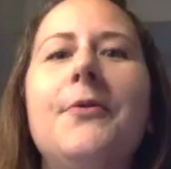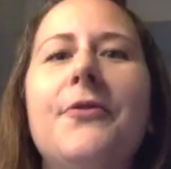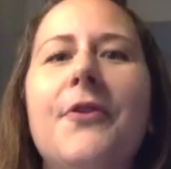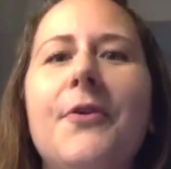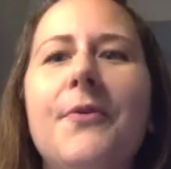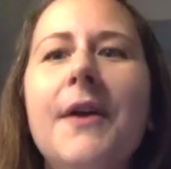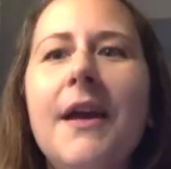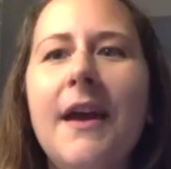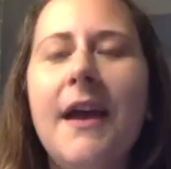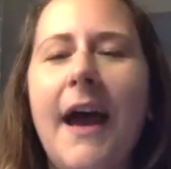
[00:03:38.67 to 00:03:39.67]
So
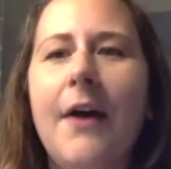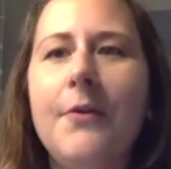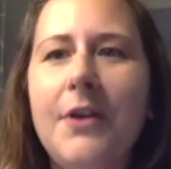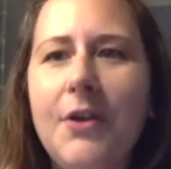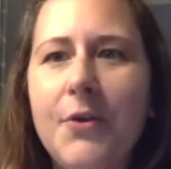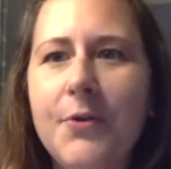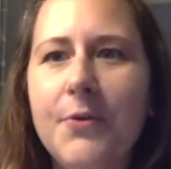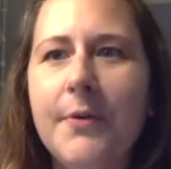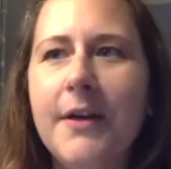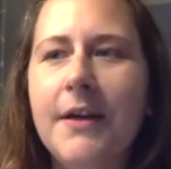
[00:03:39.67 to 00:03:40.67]
how do you